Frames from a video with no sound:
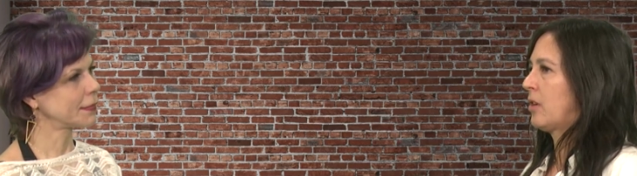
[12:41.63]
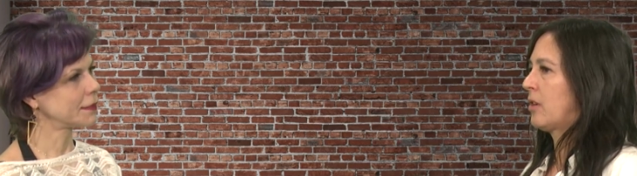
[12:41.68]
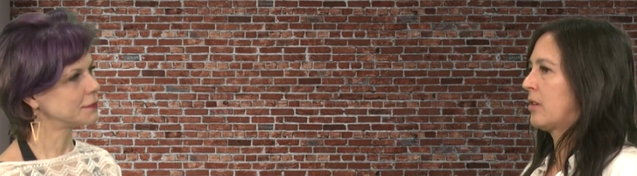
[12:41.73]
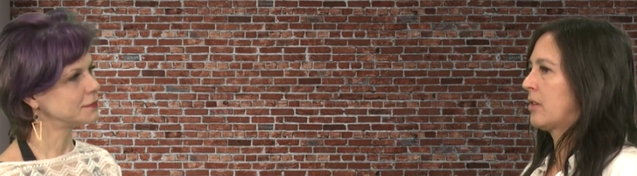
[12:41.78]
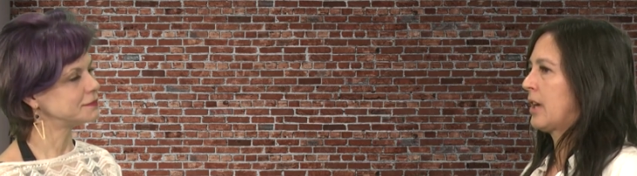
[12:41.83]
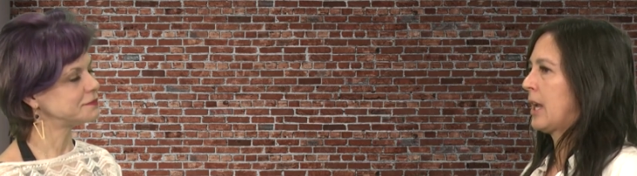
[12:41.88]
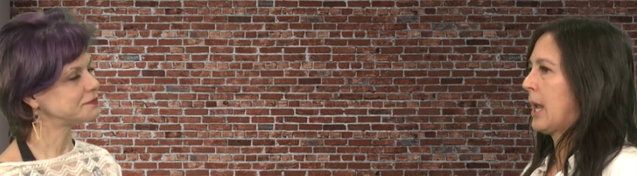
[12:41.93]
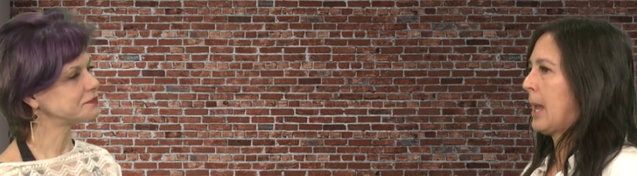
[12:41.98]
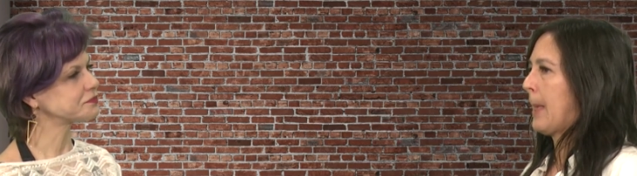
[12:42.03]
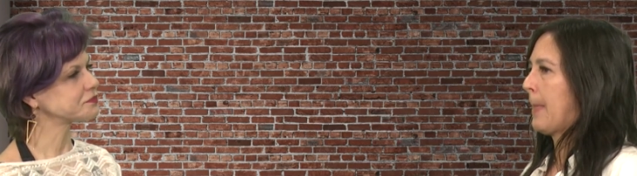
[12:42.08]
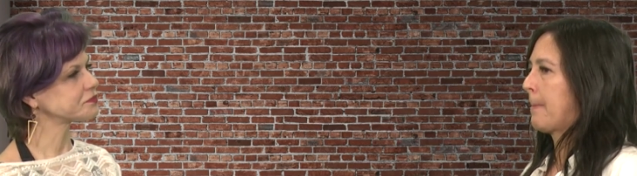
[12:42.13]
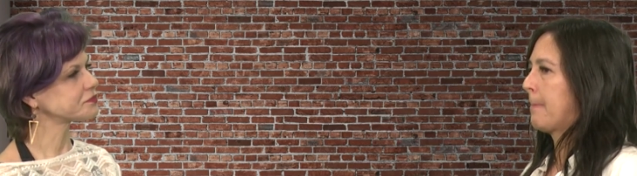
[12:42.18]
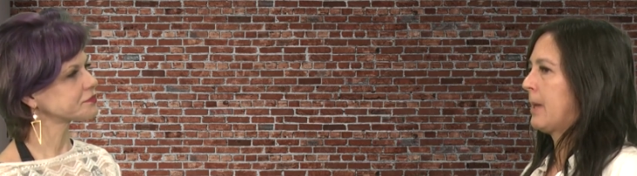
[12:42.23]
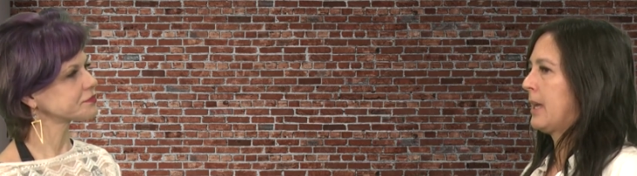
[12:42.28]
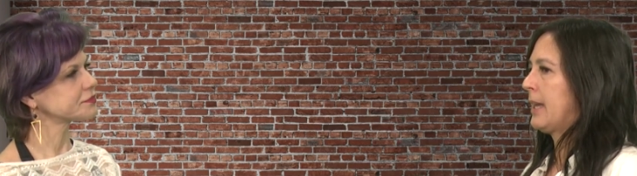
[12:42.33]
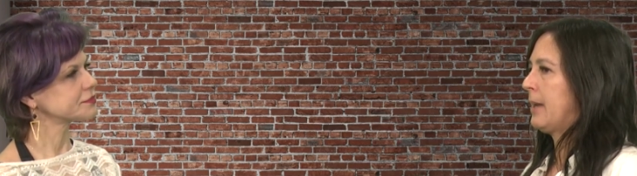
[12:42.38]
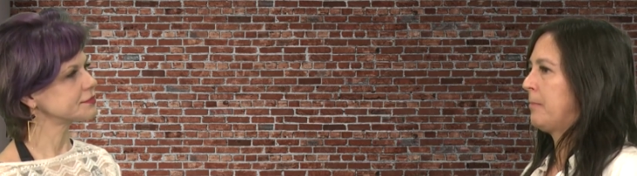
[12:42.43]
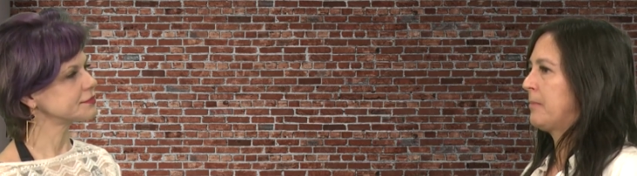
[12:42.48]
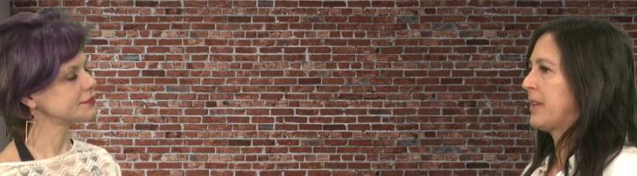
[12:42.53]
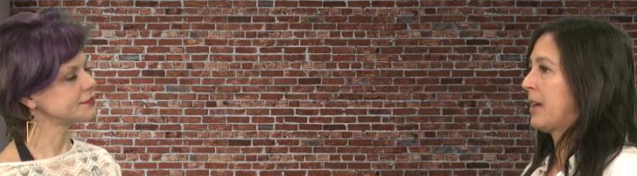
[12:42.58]
Speaker 1: are
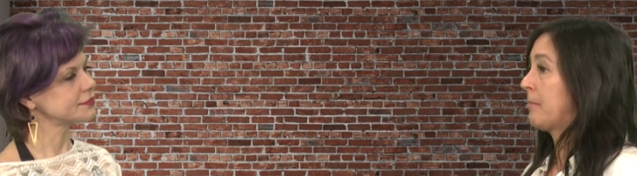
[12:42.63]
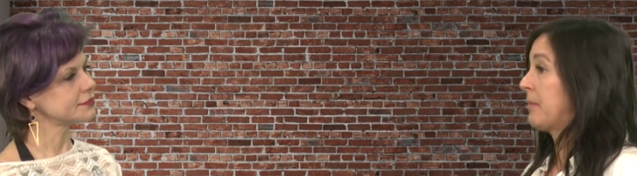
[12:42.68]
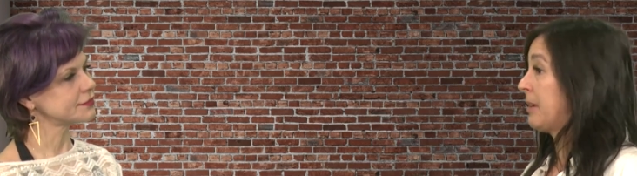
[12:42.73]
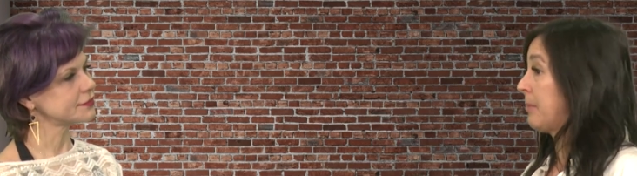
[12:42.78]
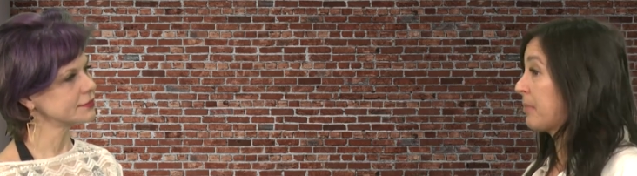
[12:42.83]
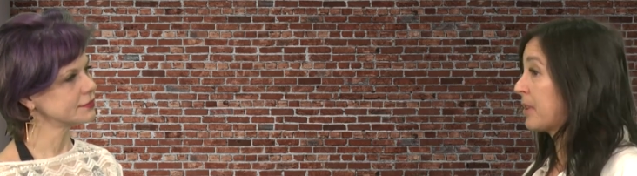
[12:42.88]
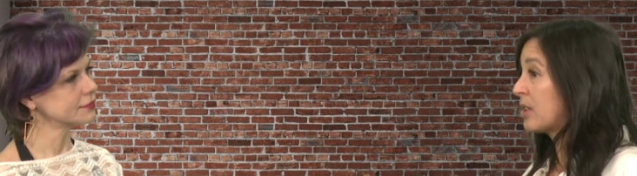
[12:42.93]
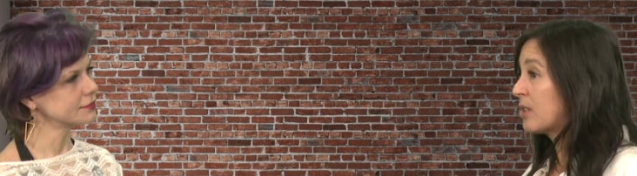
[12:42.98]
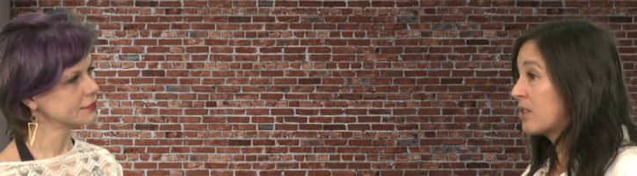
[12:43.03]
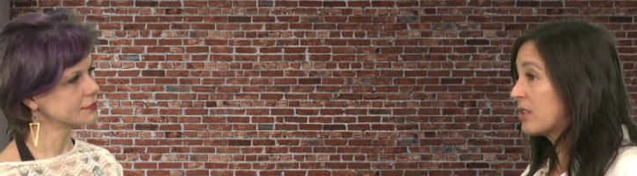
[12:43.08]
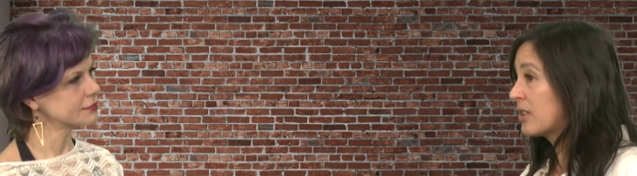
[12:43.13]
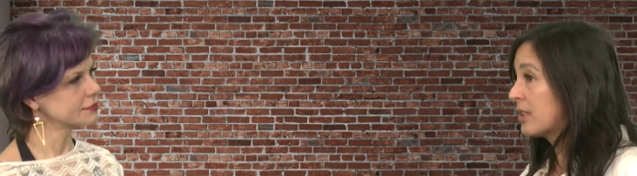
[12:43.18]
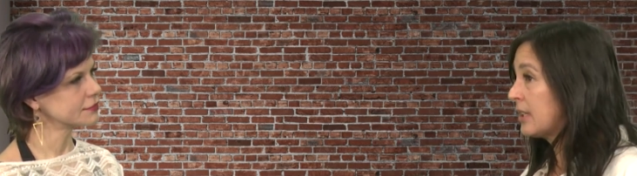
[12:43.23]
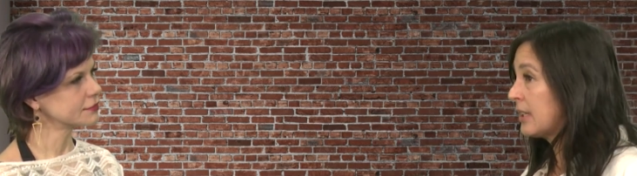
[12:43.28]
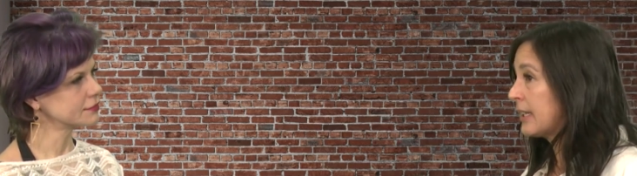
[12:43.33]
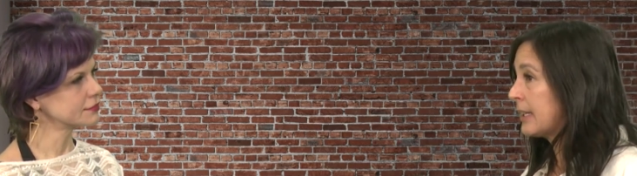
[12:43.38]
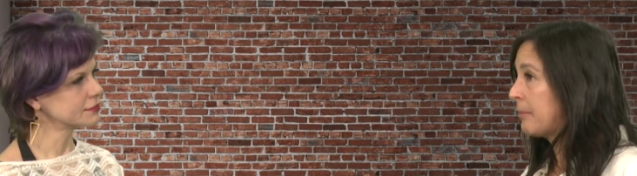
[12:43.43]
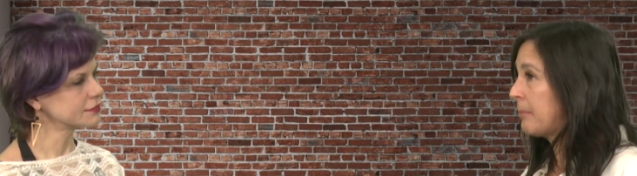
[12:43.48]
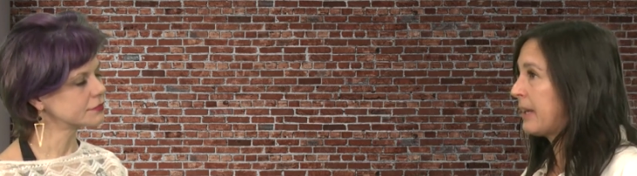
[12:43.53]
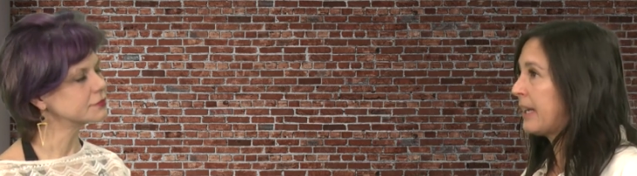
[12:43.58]
aimed at me
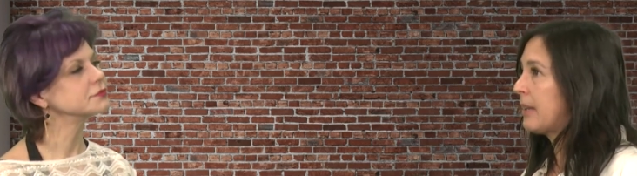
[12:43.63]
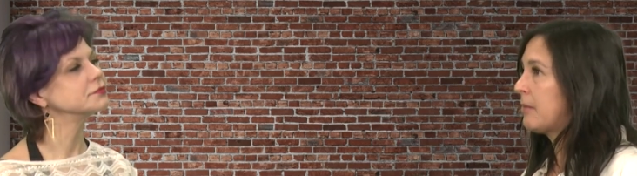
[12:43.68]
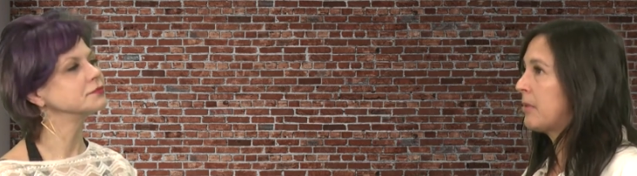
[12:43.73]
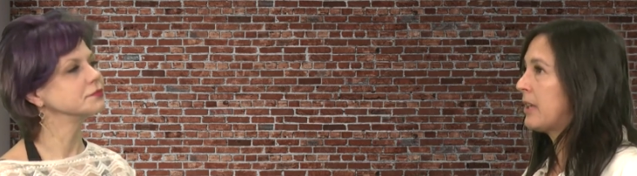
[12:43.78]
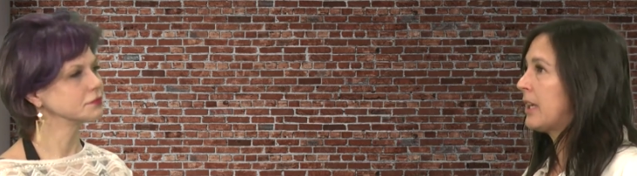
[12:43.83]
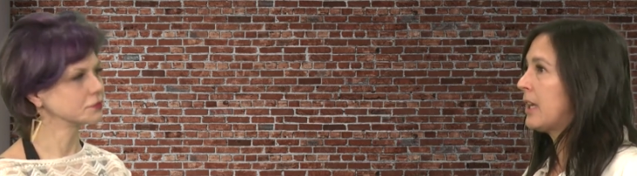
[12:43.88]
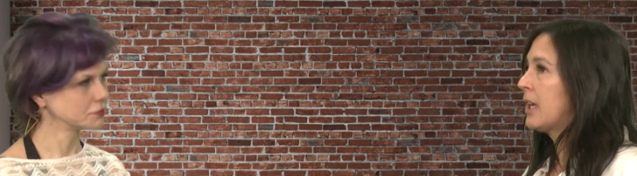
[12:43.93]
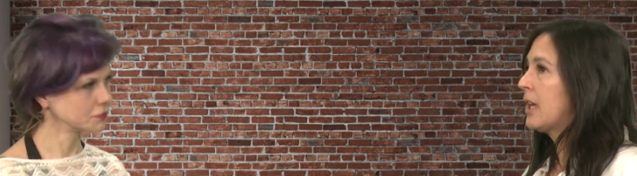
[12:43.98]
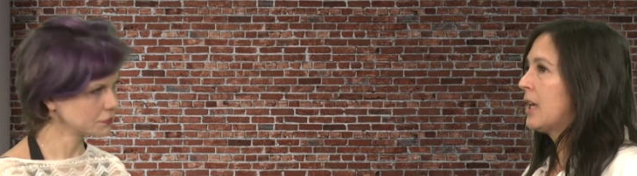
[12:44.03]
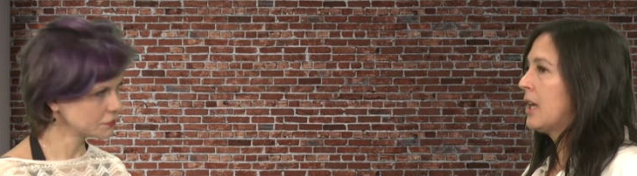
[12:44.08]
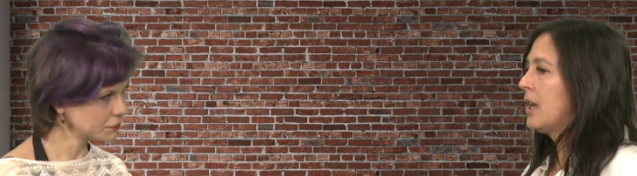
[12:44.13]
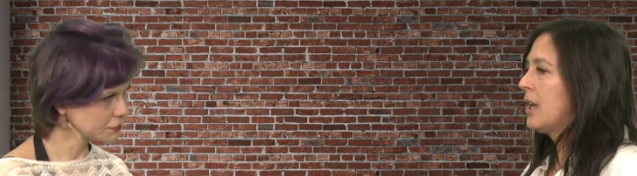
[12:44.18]
personally, maybe.